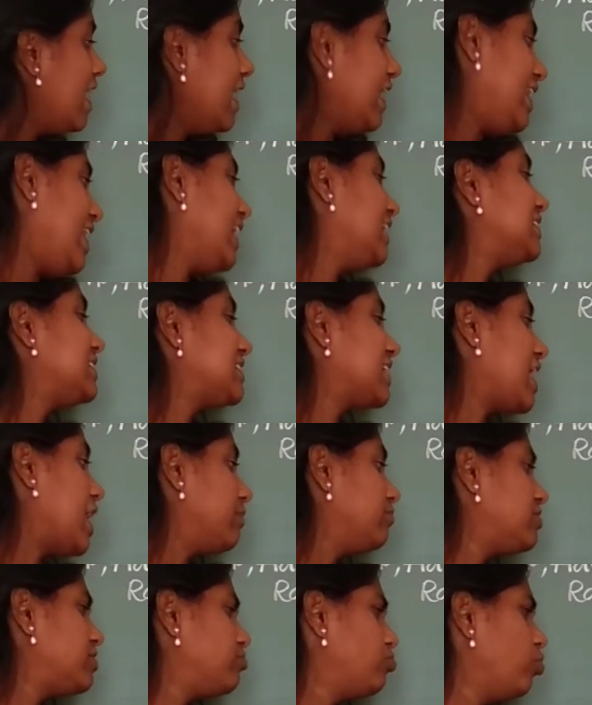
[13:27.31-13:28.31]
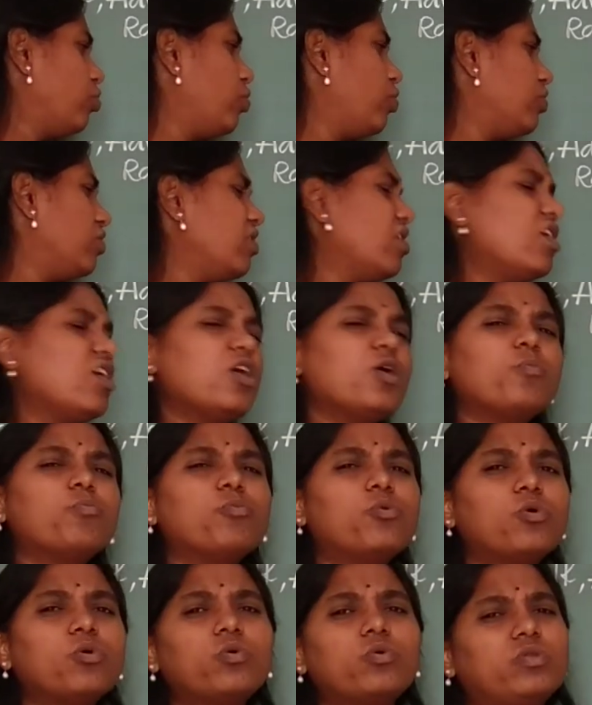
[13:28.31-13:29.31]
Next comes moon.
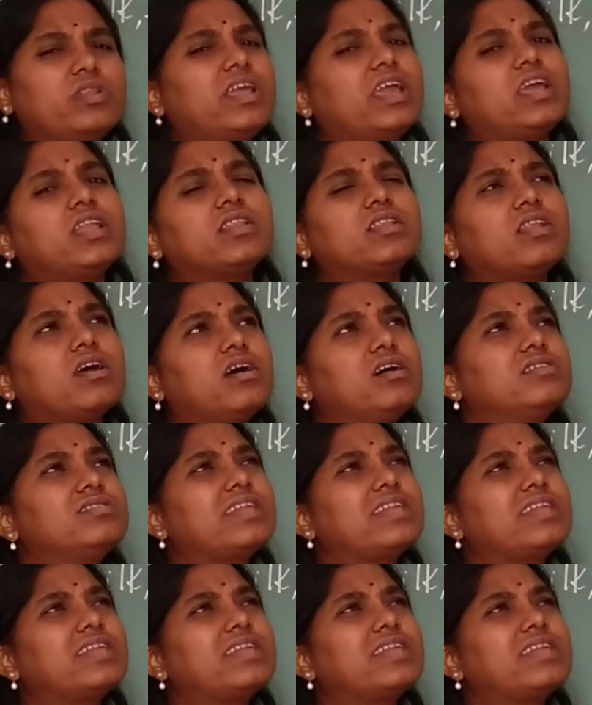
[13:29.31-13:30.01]
Moon in